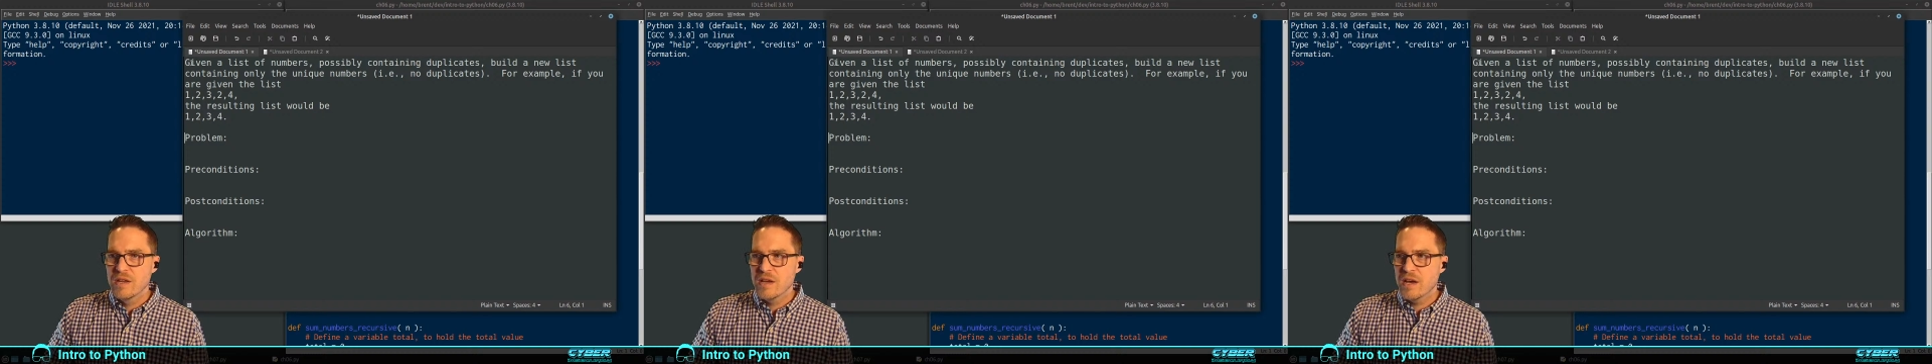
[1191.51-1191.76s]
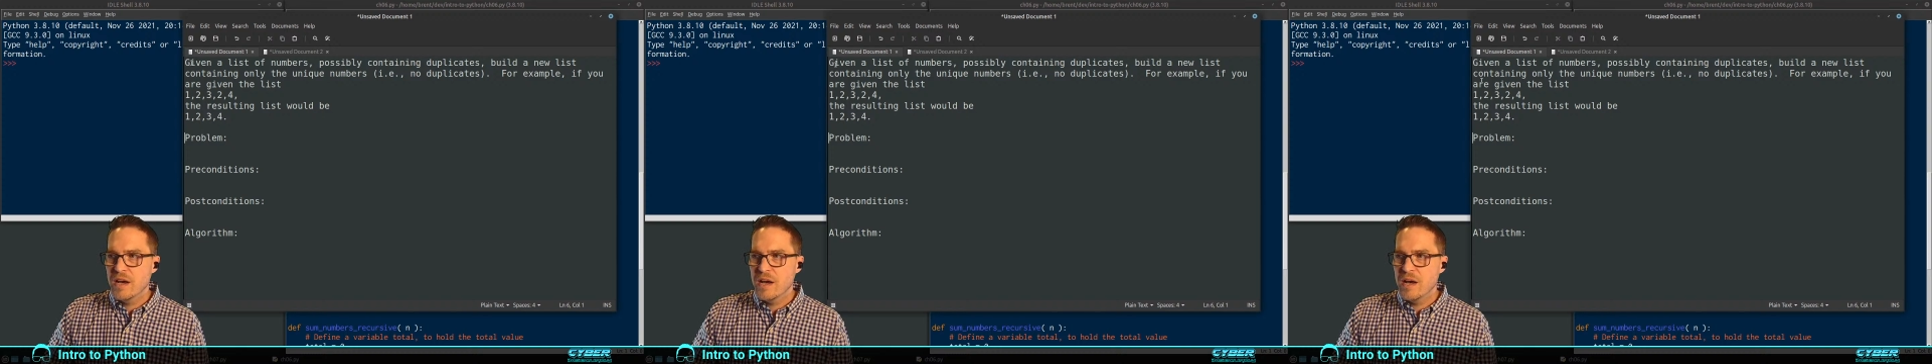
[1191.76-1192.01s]

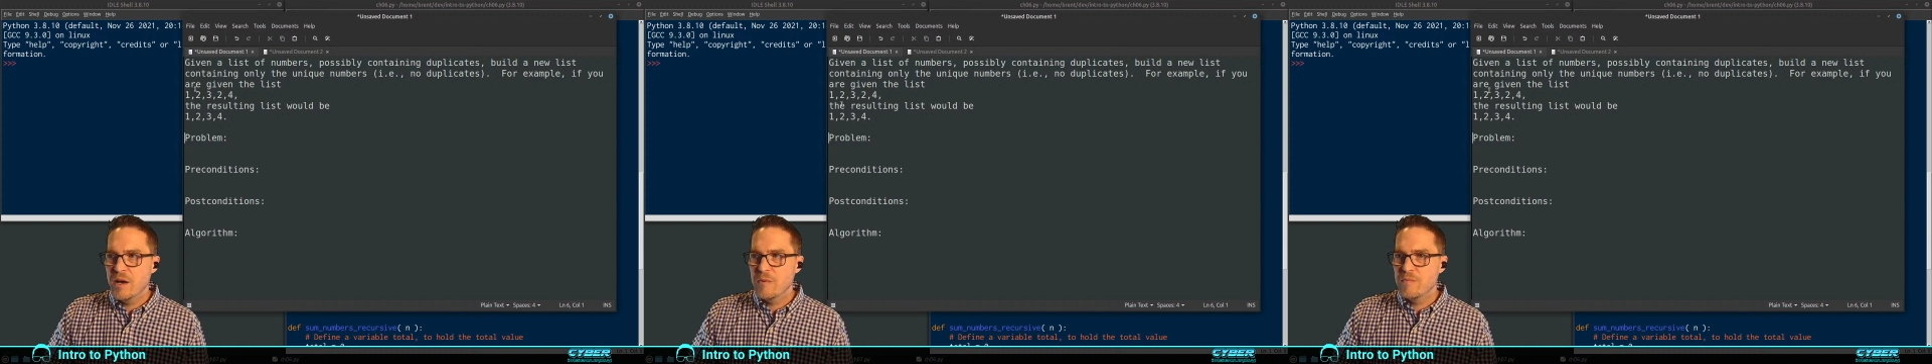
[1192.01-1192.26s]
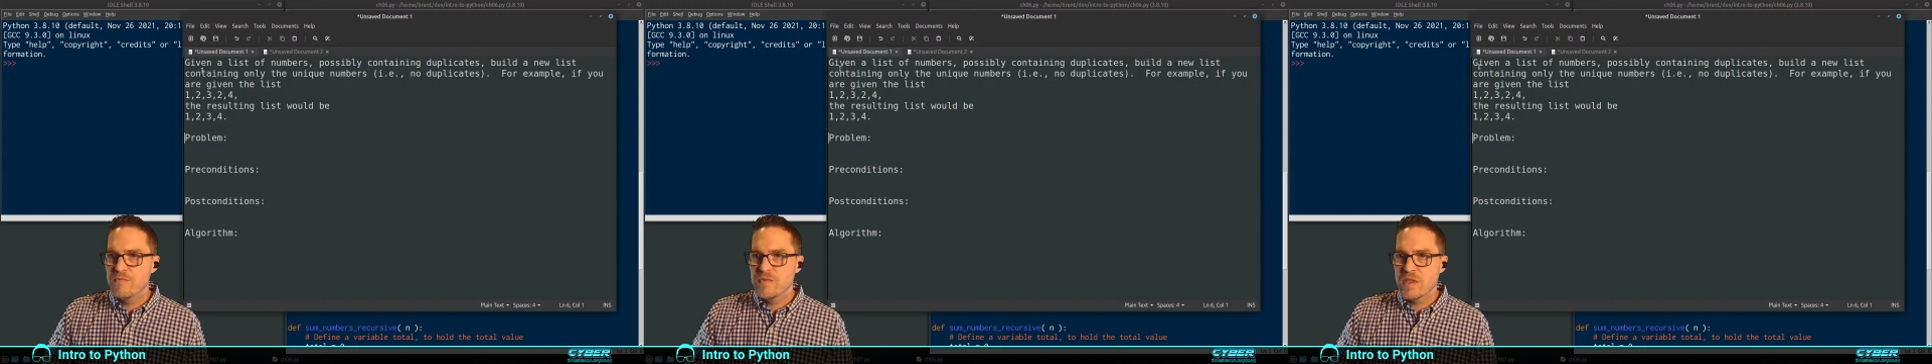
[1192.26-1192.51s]

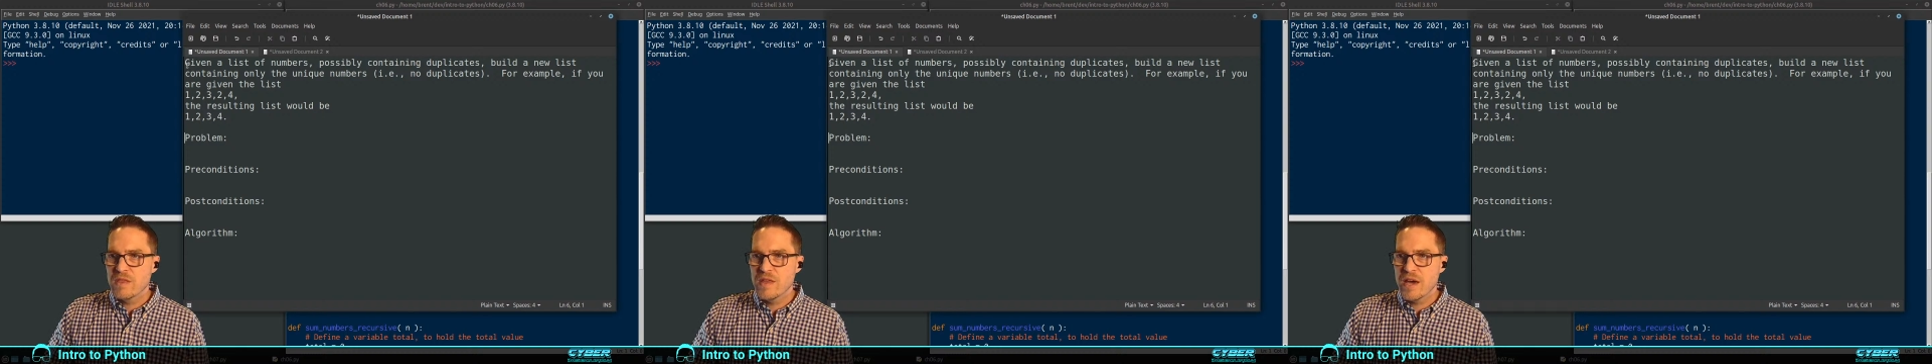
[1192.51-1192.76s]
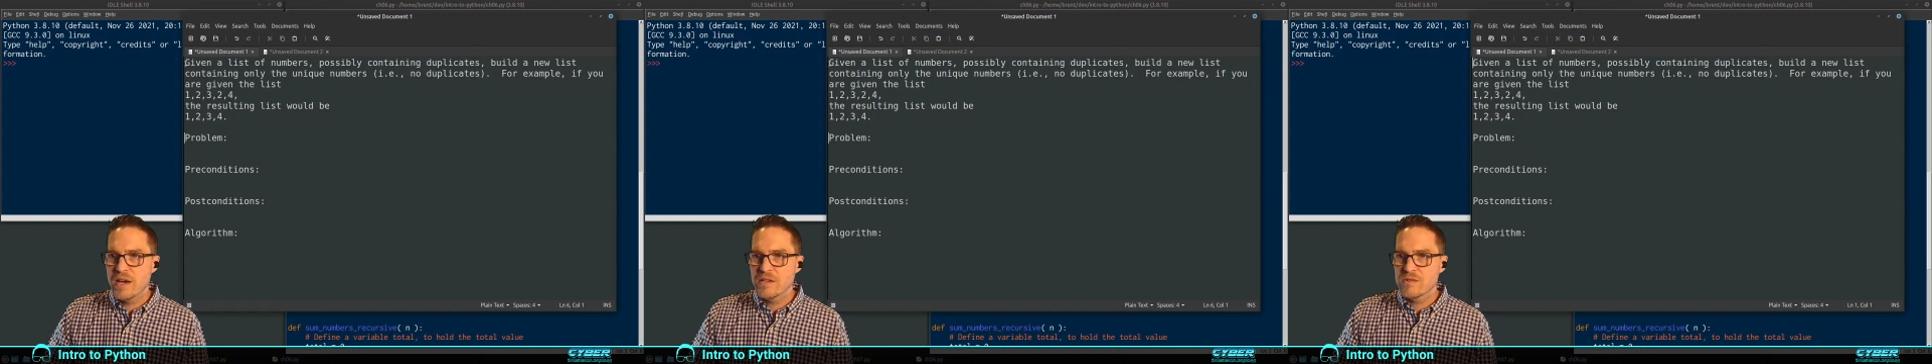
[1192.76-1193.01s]

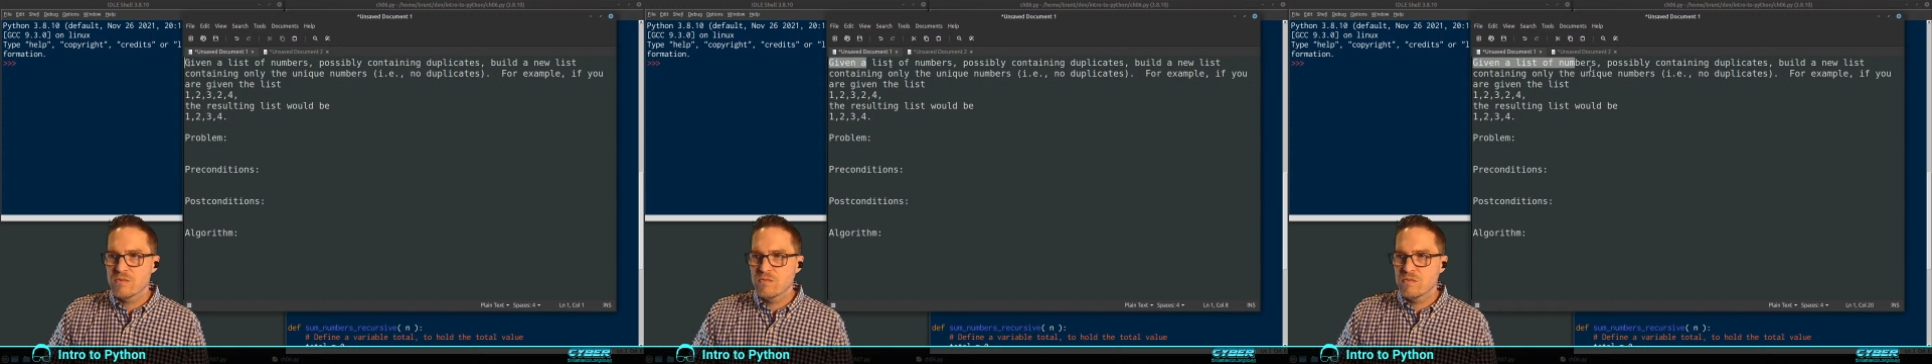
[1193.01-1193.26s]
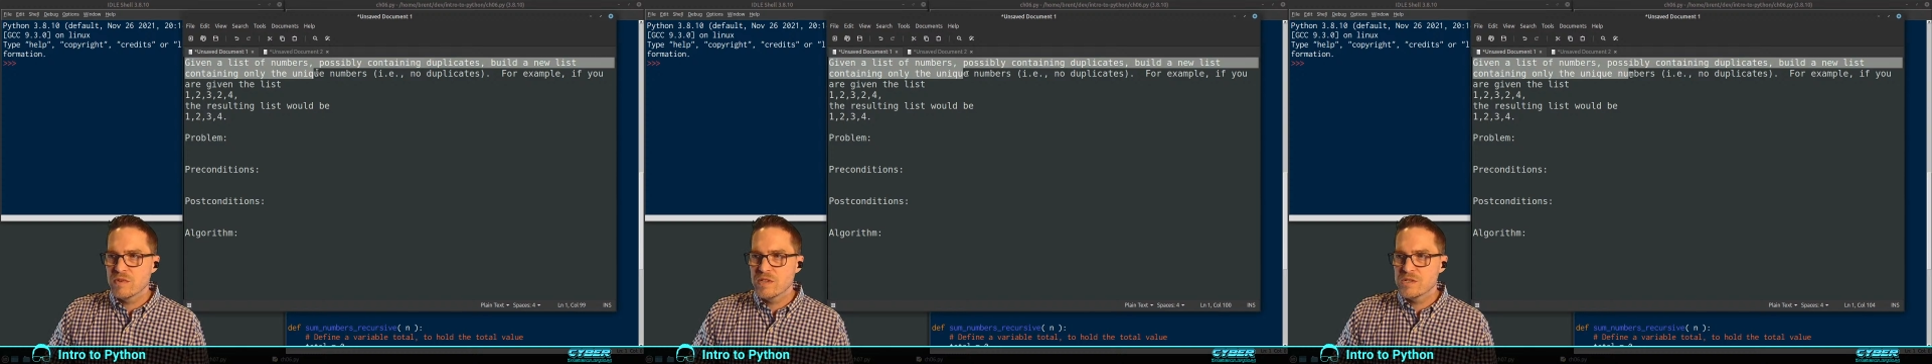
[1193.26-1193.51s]
That
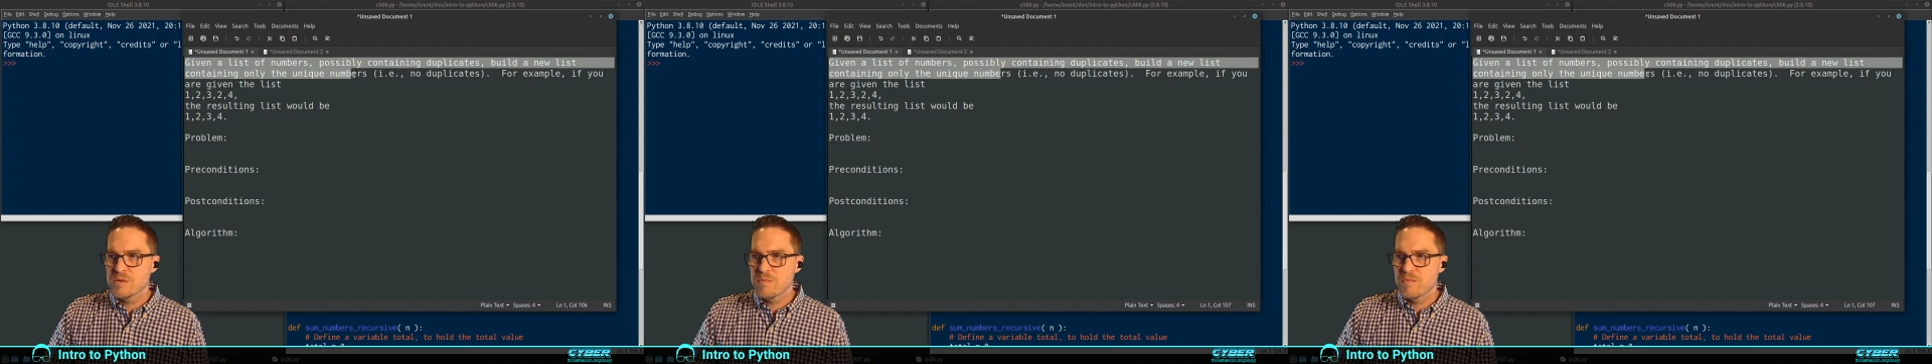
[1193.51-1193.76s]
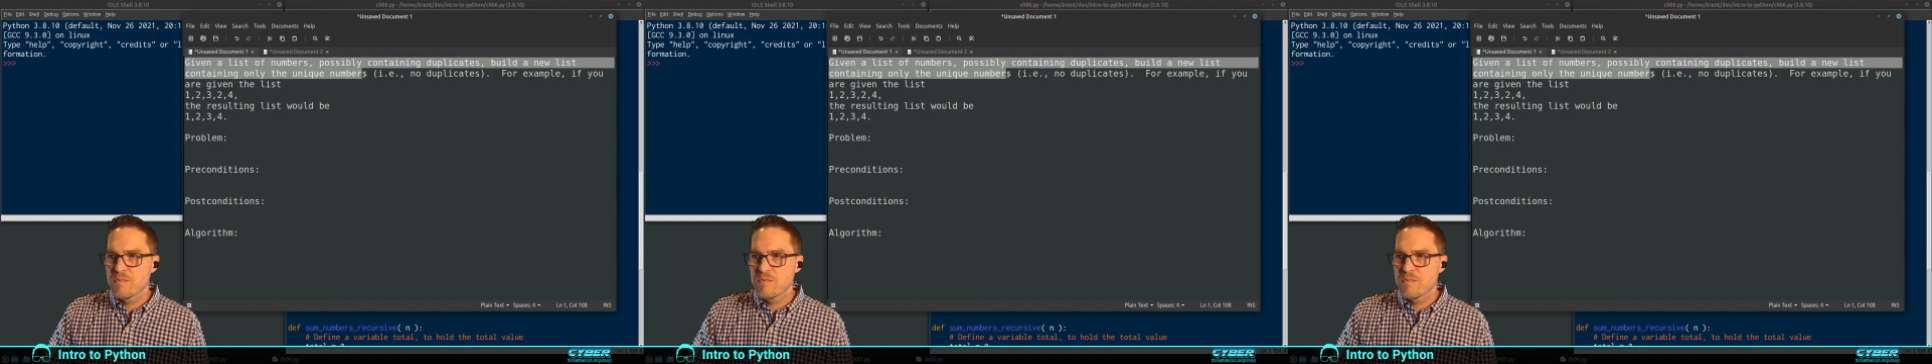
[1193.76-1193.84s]
this is